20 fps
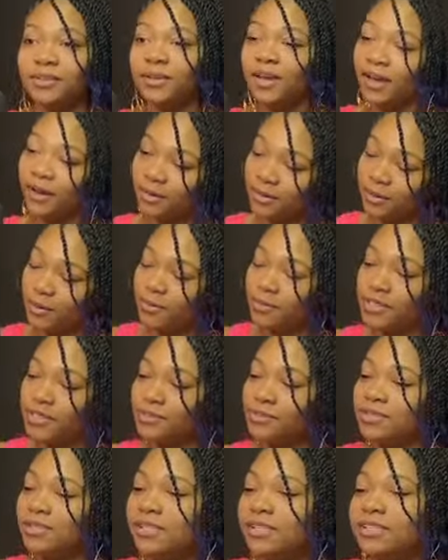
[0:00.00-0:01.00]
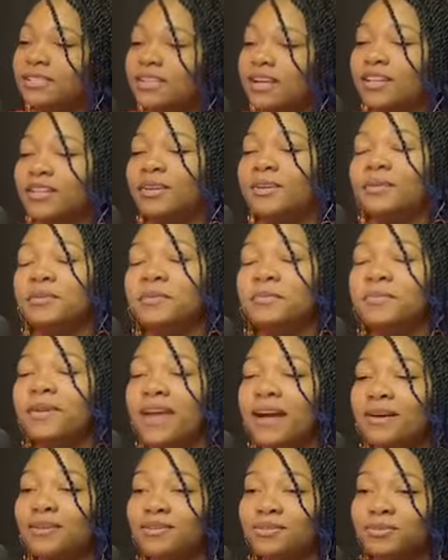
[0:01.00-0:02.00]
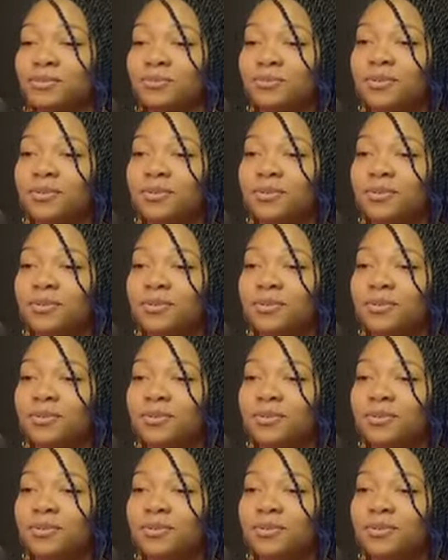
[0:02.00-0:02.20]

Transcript: I don't know what soon is, although it'll be out soon.